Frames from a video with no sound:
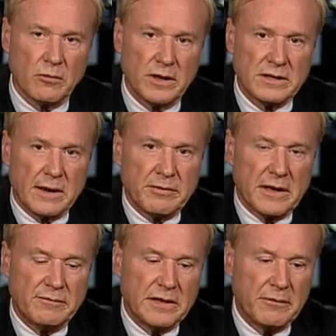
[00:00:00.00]
word
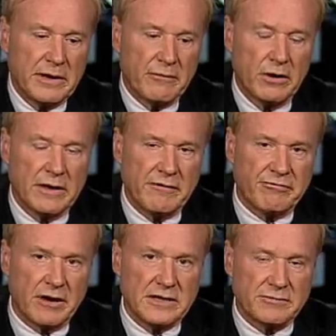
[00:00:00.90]
WMD, we never heard that
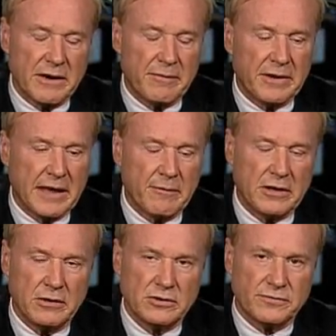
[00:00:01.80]
phrase, but that became a
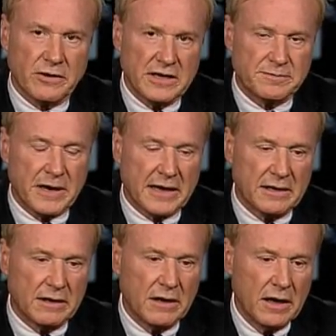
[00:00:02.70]
huge phrase back
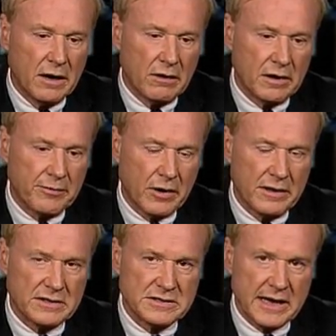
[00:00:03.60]
in the early part
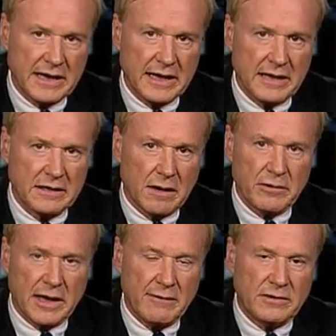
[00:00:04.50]
of this decade.
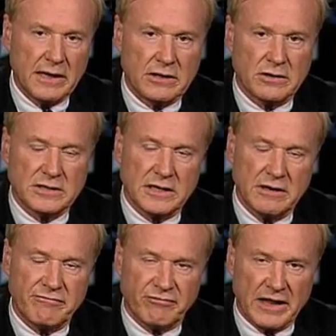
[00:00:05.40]
WMD because it
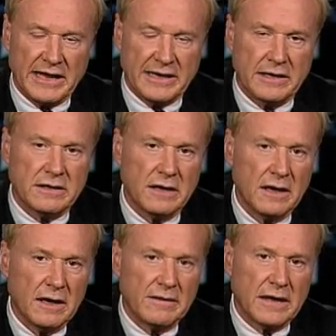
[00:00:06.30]
conflated
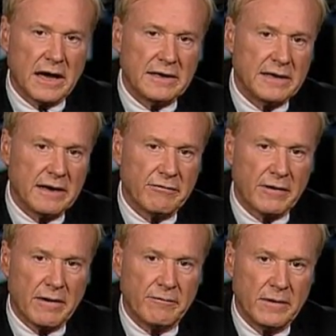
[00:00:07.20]
the idea of uh,